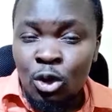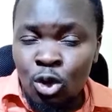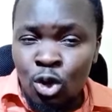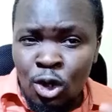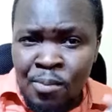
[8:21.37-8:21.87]

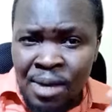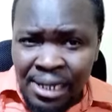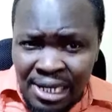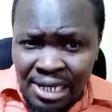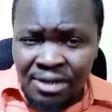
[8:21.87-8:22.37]
do not
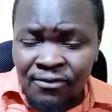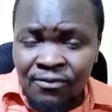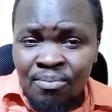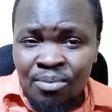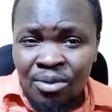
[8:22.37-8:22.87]

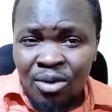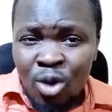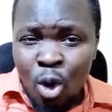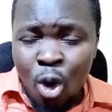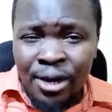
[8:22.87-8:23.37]
believe
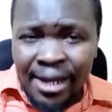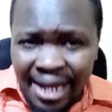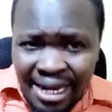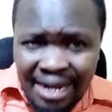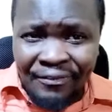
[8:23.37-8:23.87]
on
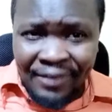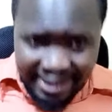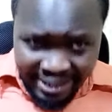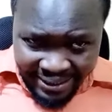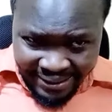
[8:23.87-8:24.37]

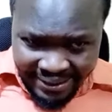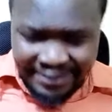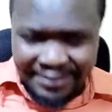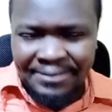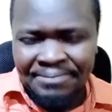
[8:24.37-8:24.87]
anything
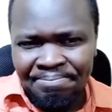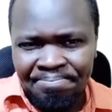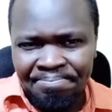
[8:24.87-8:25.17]
integrity.